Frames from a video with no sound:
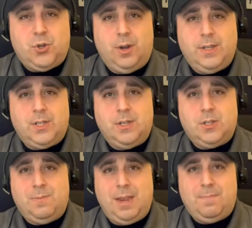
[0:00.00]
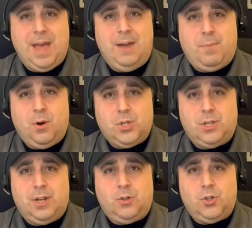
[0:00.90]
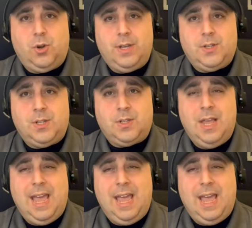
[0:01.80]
choices, made bad personnel choices,